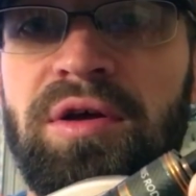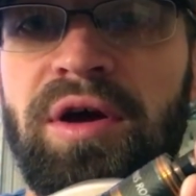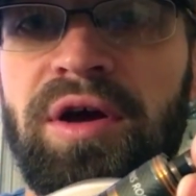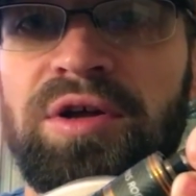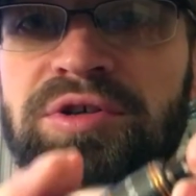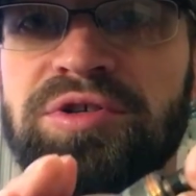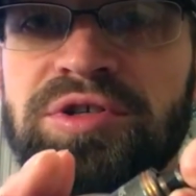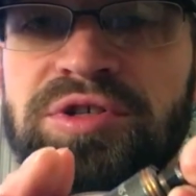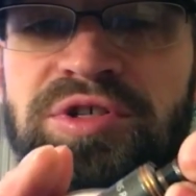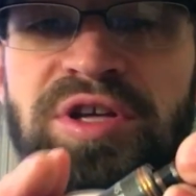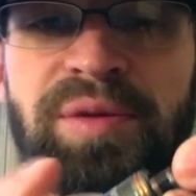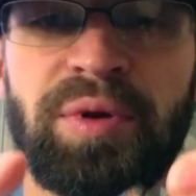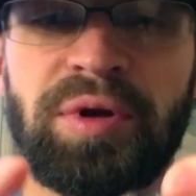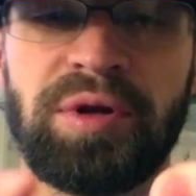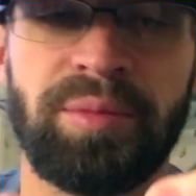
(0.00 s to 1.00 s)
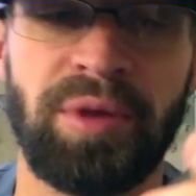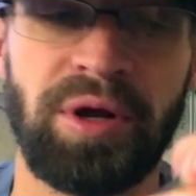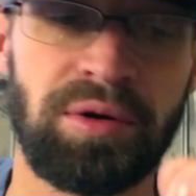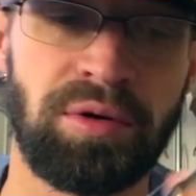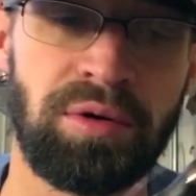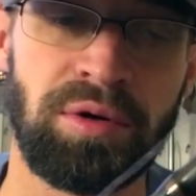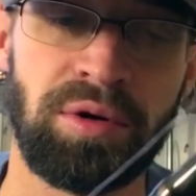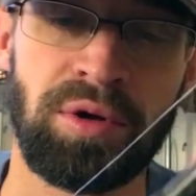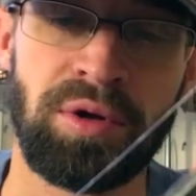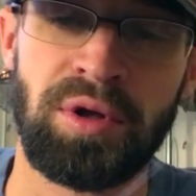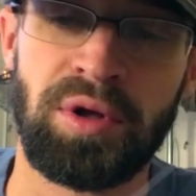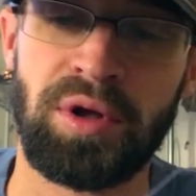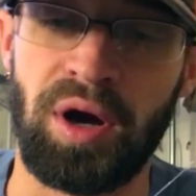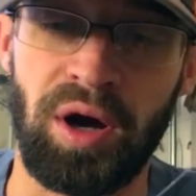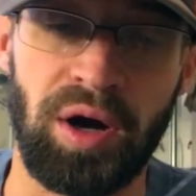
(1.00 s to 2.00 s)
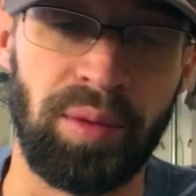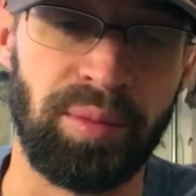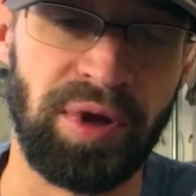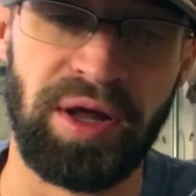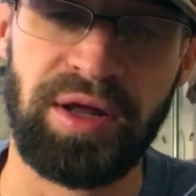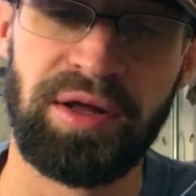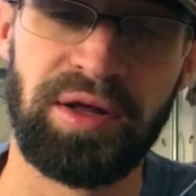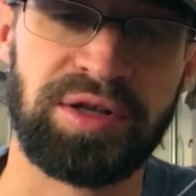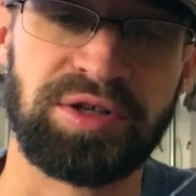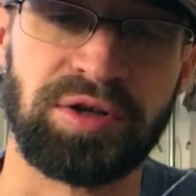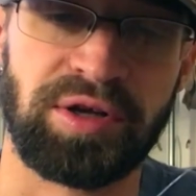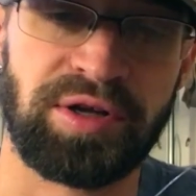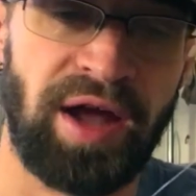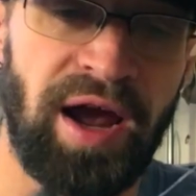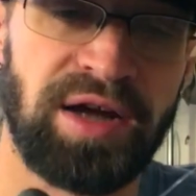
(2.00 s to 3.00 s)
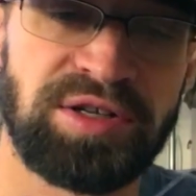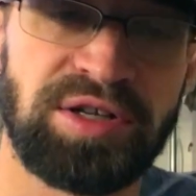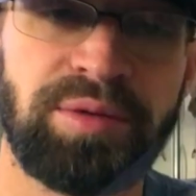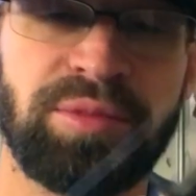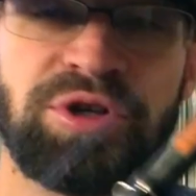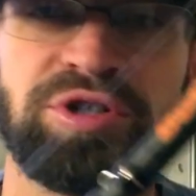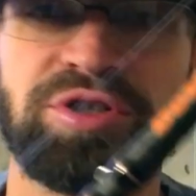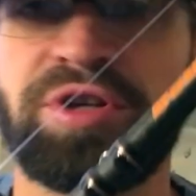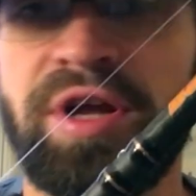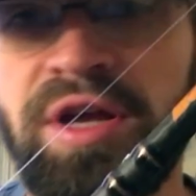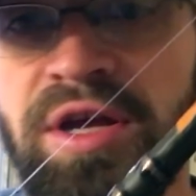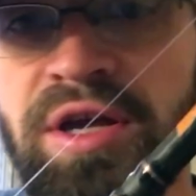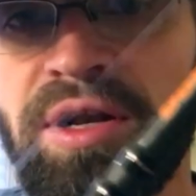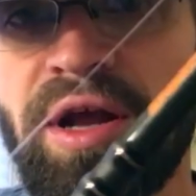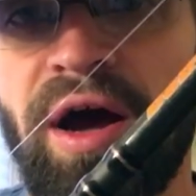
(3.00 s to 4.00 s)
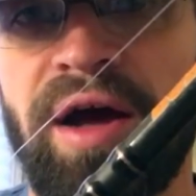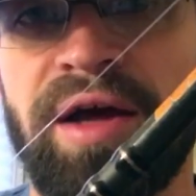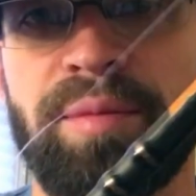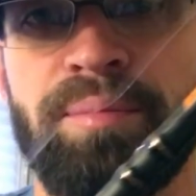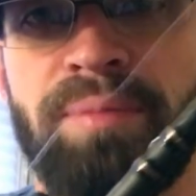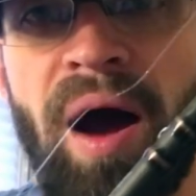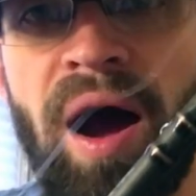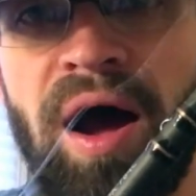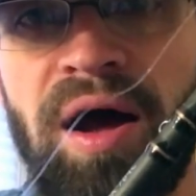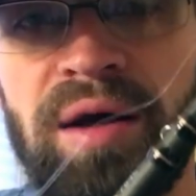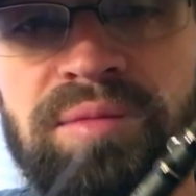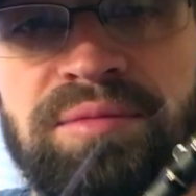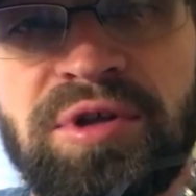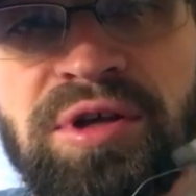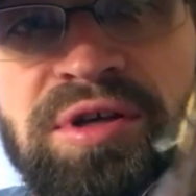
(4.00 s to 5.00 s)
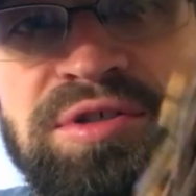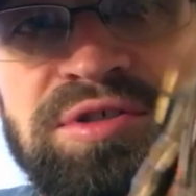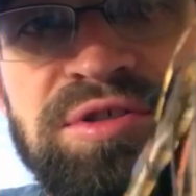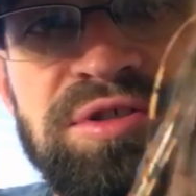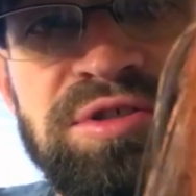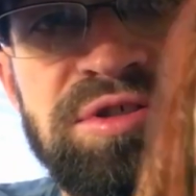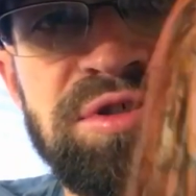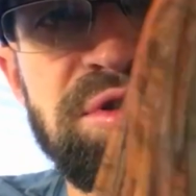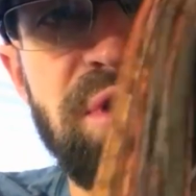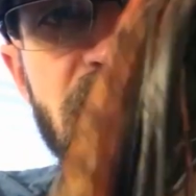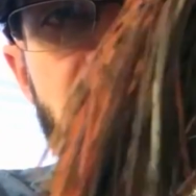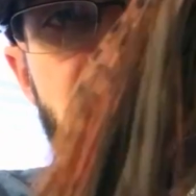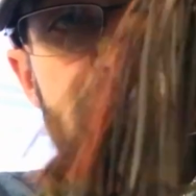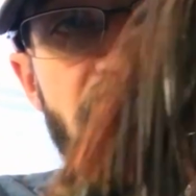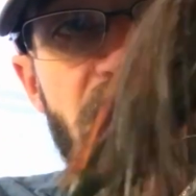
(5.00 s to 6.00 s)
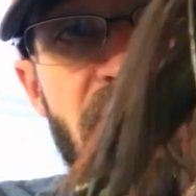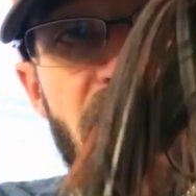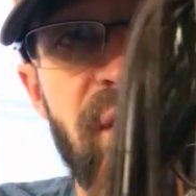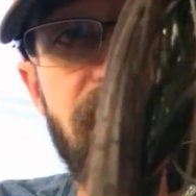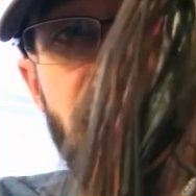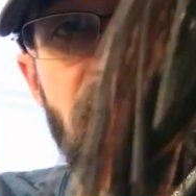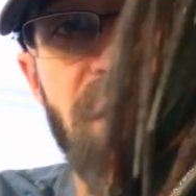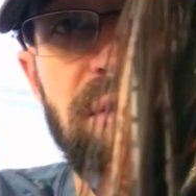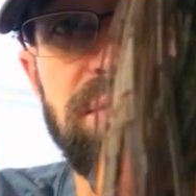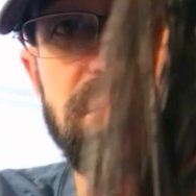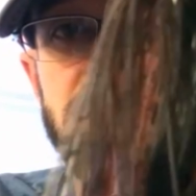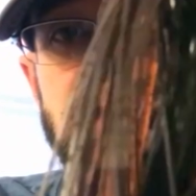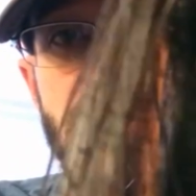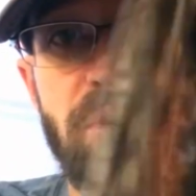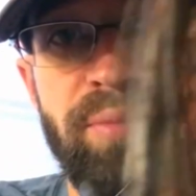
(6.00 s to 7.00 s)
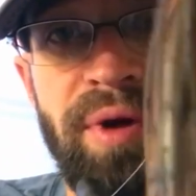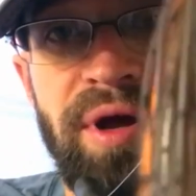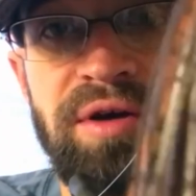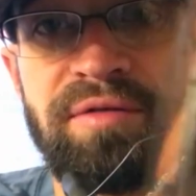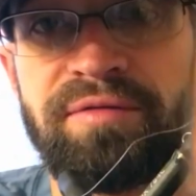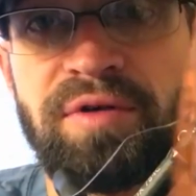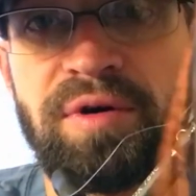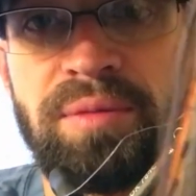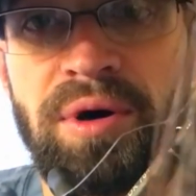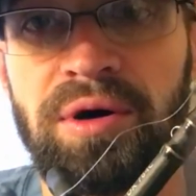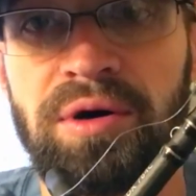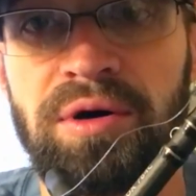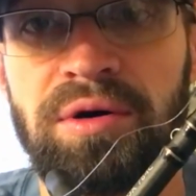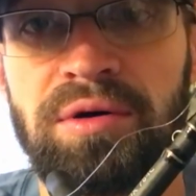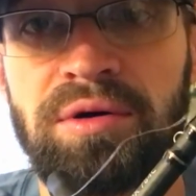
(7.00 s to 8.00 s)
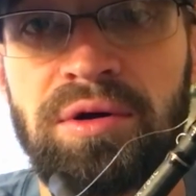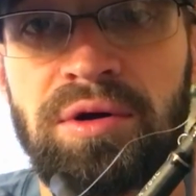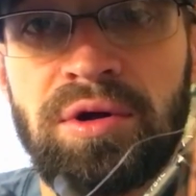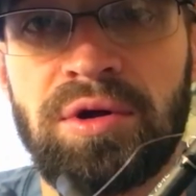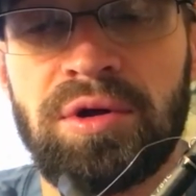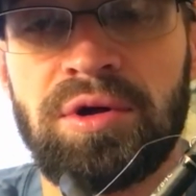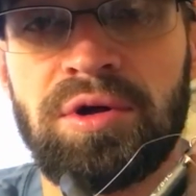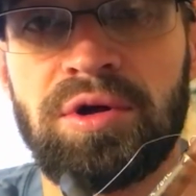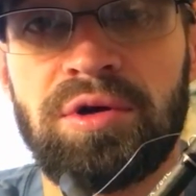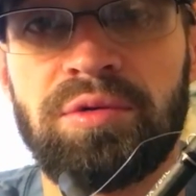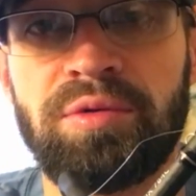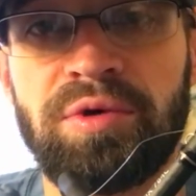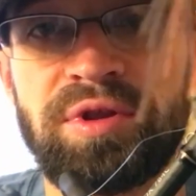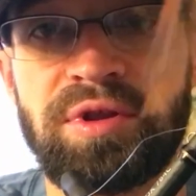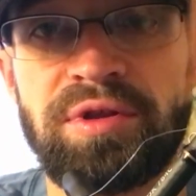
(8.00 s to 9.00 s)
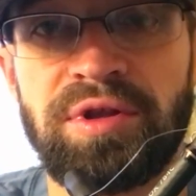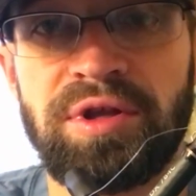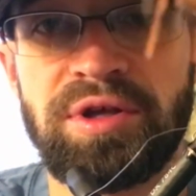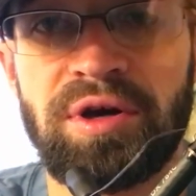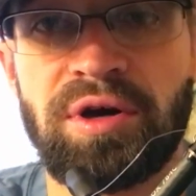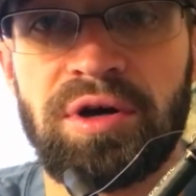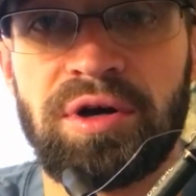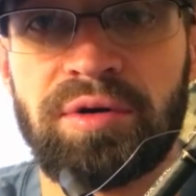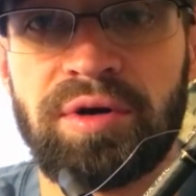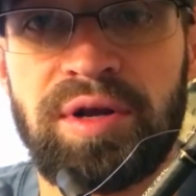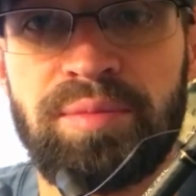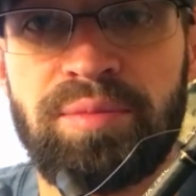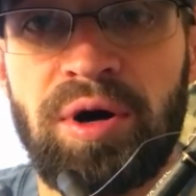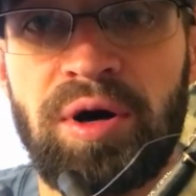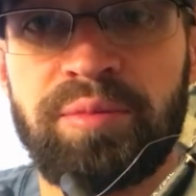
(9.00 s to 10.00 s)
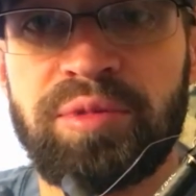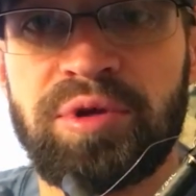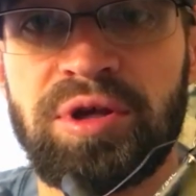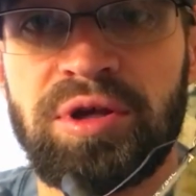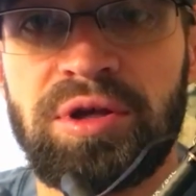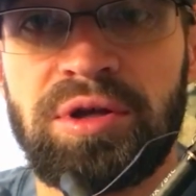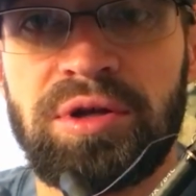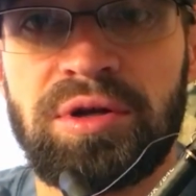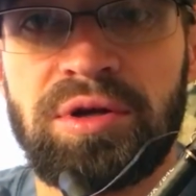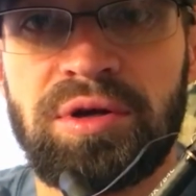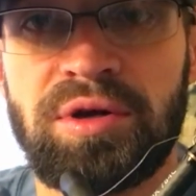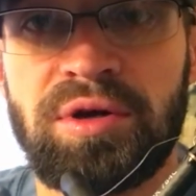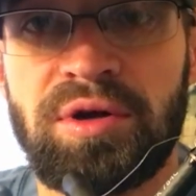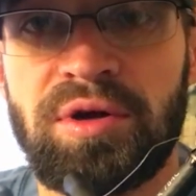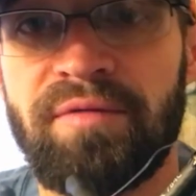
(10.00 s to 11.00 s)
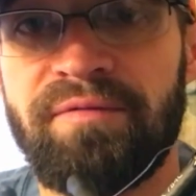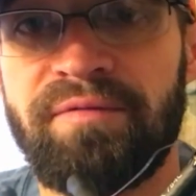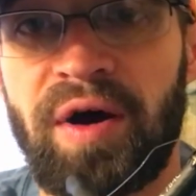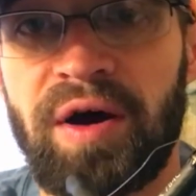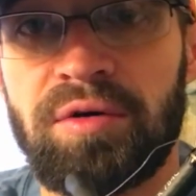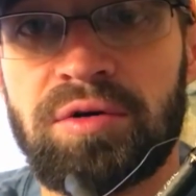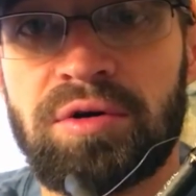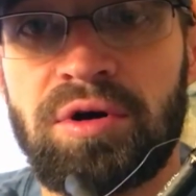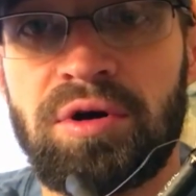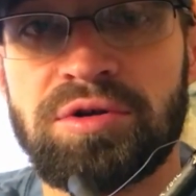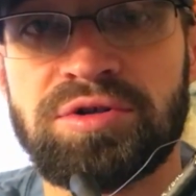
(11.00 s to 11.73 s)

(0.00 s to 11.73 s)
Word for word: I usually just keep it in the middle. Um, it, it's a casting machine. I can bomb this. This is a half ounce Omega football with the uh, Green Pumpkin Vile Craw